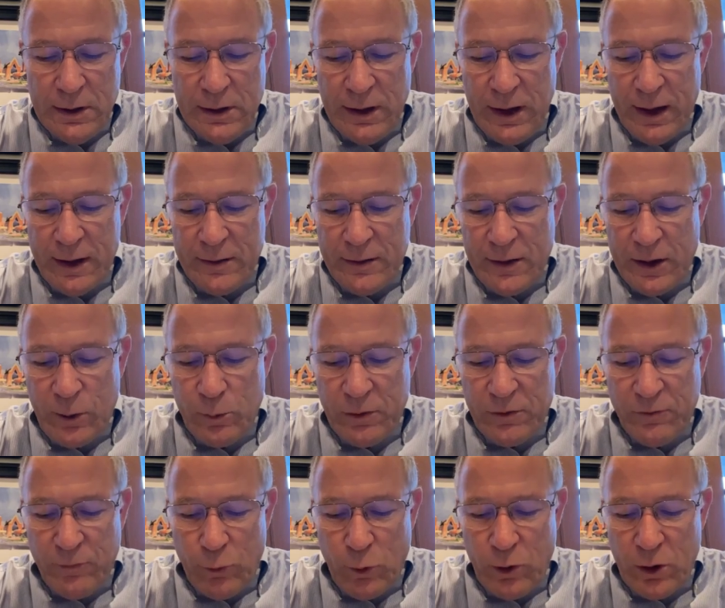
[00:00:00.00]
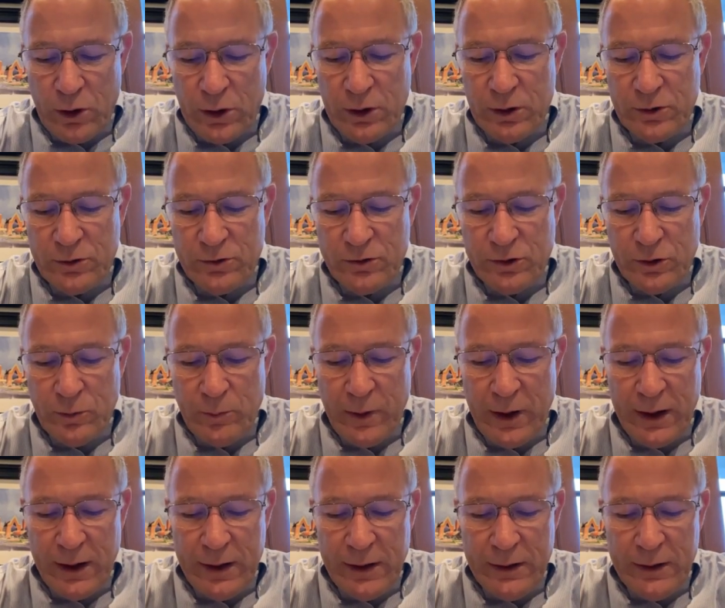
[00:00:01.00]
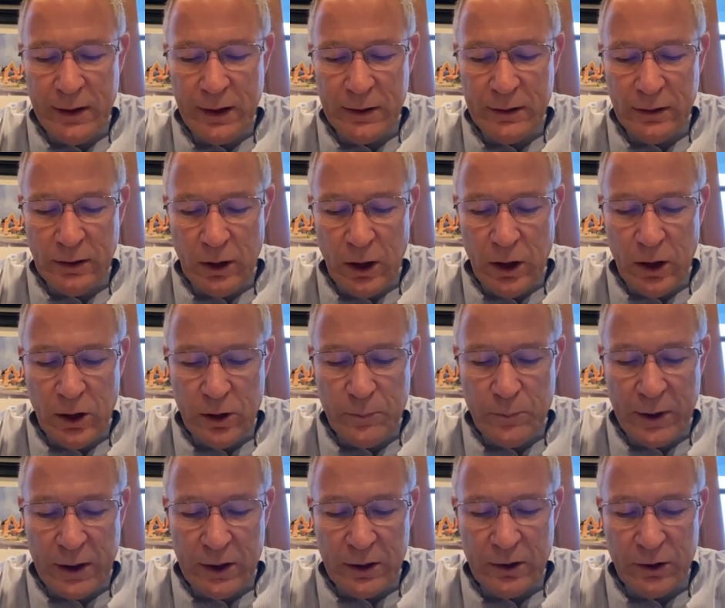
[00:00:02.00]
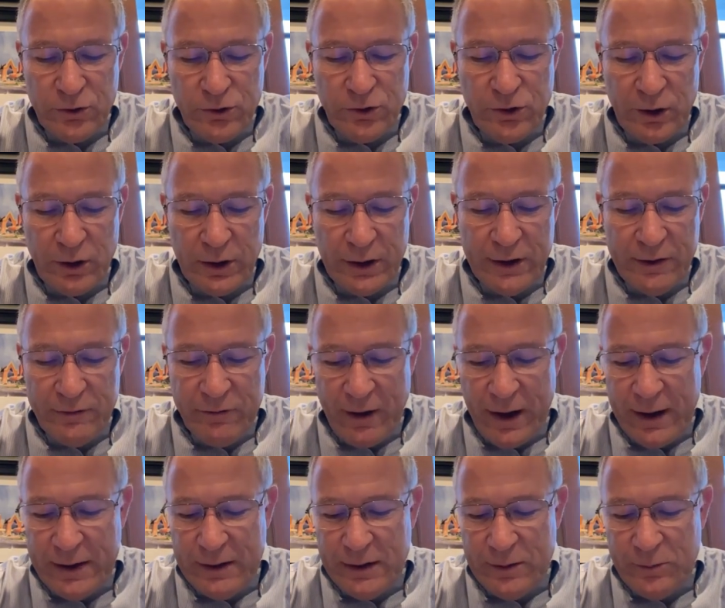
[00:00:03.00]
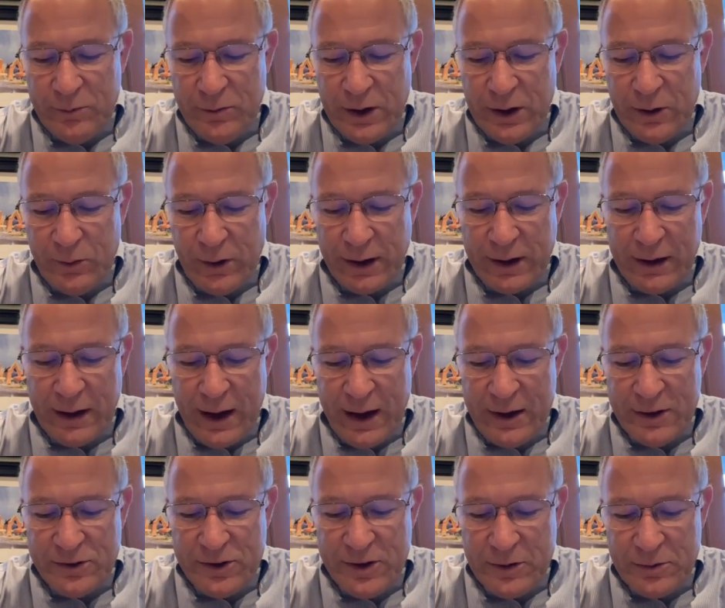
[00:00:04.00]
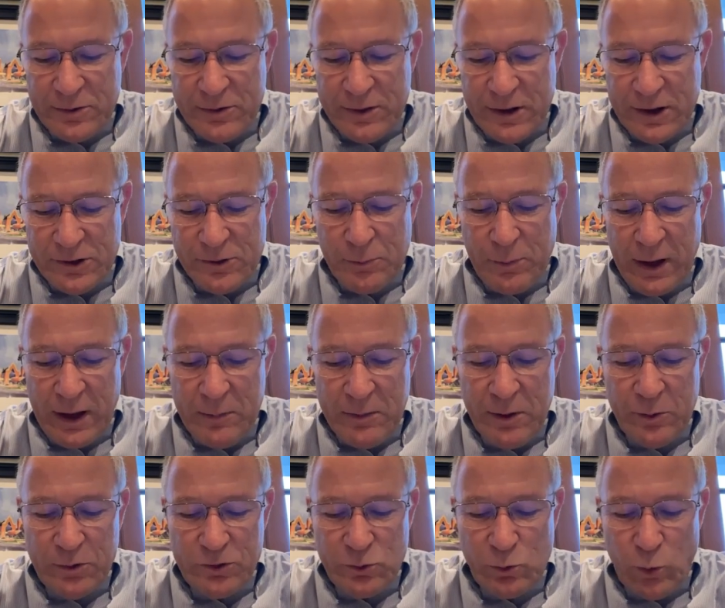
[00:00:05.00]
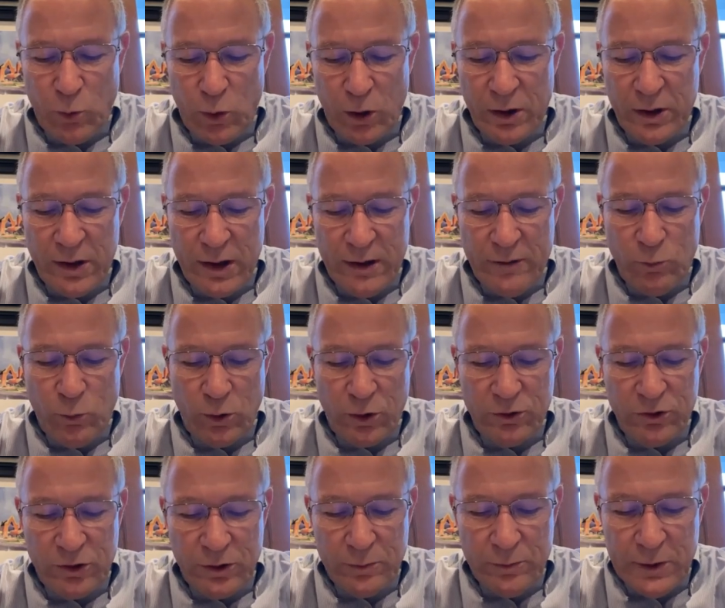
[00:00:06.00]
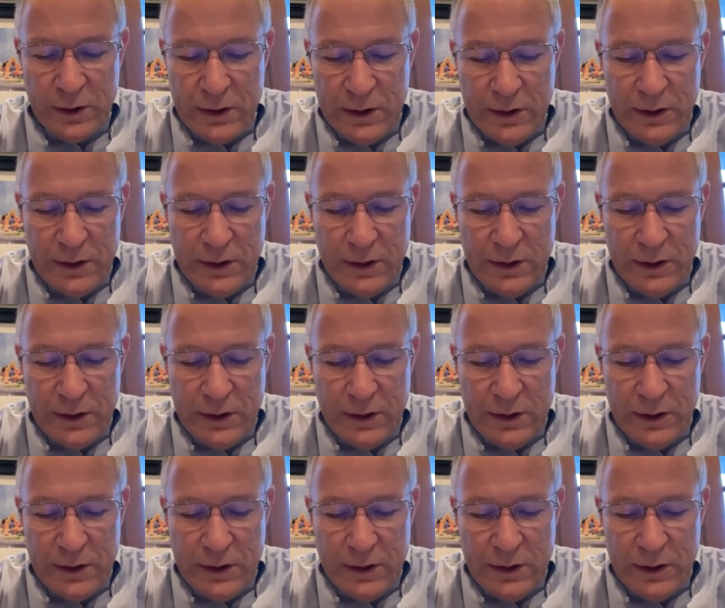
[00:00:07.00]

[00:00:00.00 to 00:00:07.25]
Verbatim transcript: Yet there were foreigners who made a long perilous journey to find him and recognized that this baby was worthy of worship,